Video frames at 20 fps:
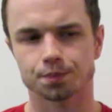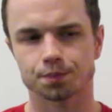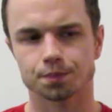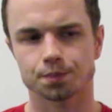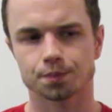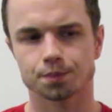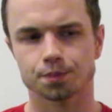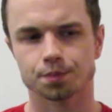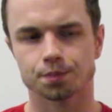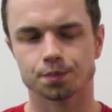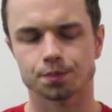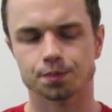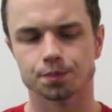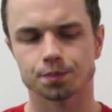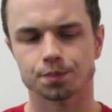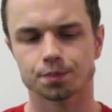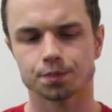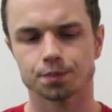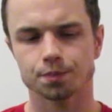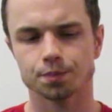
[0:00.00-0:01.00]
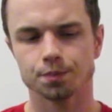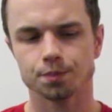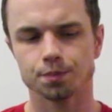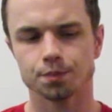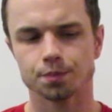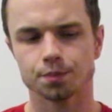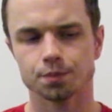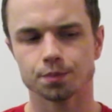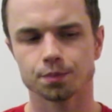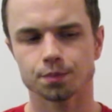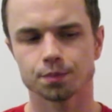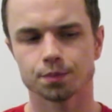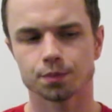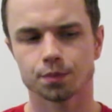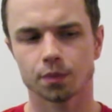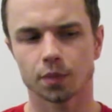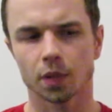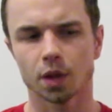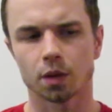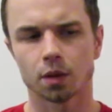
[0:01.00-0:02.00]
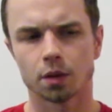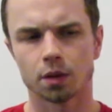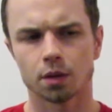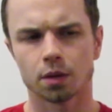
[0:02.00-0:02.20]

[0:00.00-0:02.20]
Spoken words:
Nobody speaks.